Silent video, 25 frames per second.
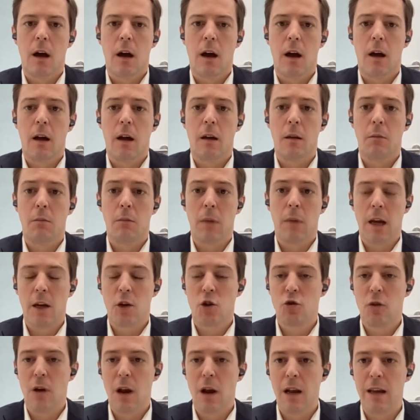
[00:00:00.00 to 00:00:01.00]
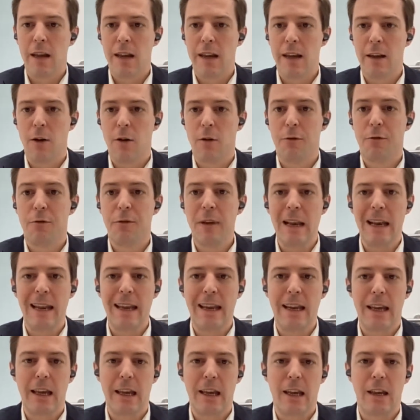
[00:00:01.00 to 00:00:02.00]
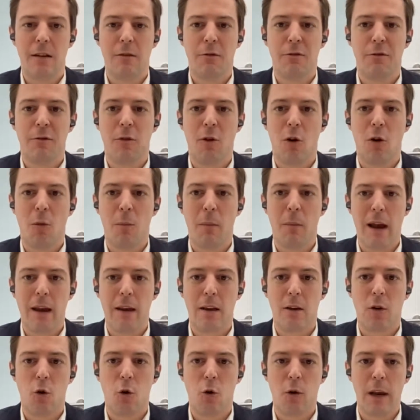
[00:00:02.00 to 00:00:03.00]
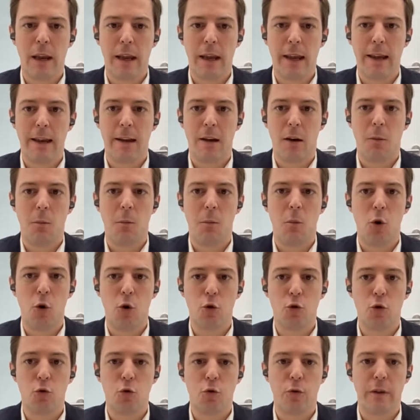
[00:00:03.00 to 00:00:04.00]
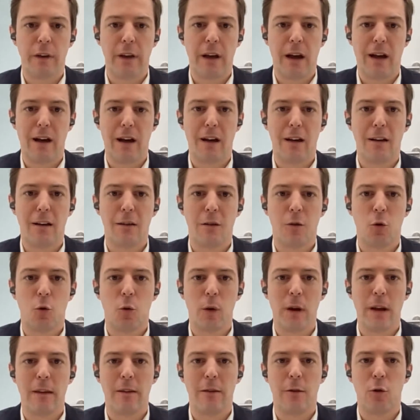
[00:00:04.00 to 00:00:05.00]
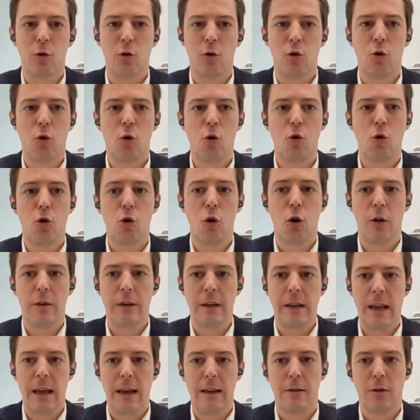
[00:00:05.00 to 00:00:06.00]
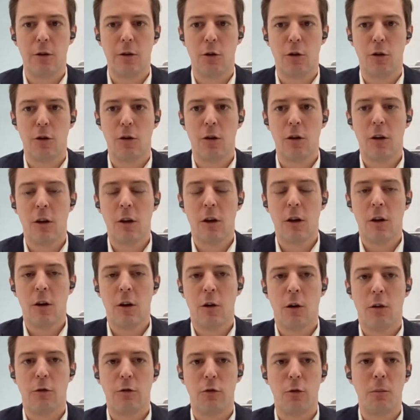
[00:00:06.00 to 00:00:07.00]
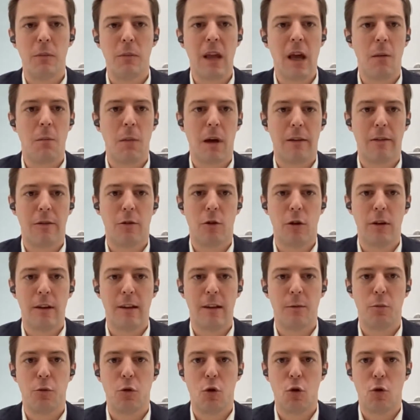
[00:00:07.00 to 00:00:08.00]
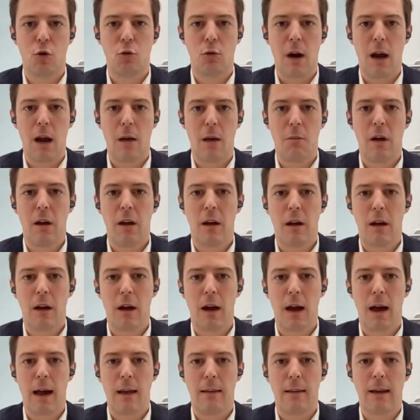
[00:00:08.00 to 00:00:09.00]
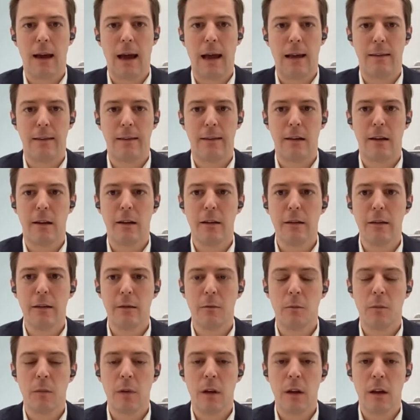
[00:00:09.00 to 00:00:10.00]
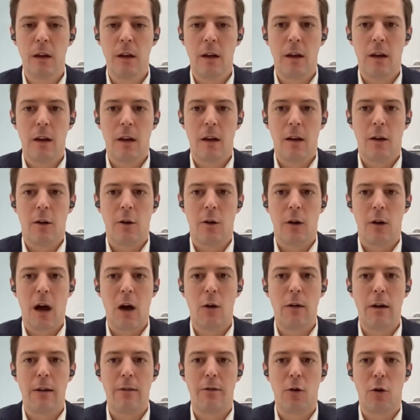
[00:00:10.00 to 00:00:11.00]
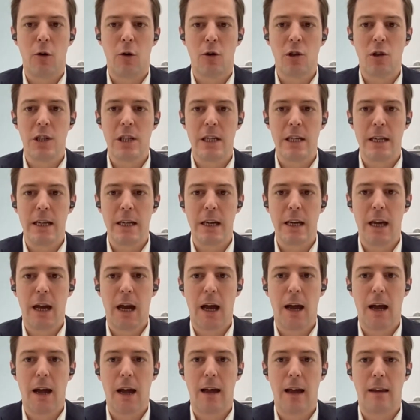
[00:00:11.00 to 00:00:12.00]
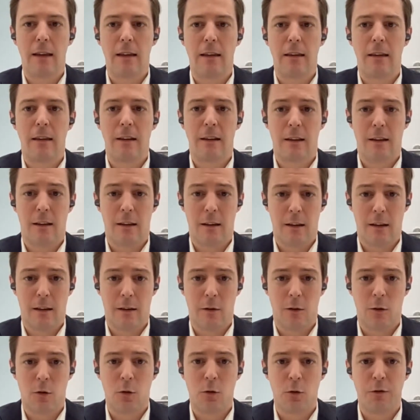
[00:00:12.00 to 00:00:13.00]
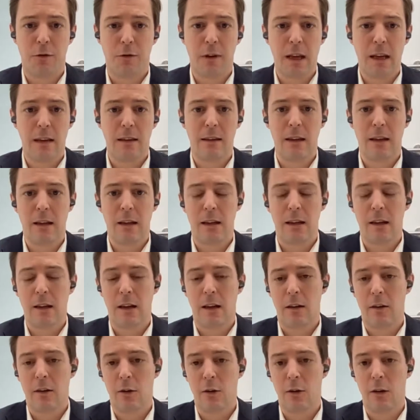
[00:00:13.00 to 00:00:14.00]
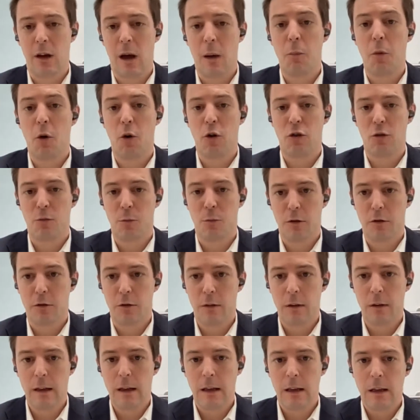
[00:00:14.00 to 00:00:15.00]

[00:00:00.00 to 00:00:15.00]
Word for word: I'm actually uh, filling in for my colleague Moe Thuzar, who is a co-coordinator of the Myanmar Studies program at ISEAS. Uh, however, she had a conflicting uh, appointment.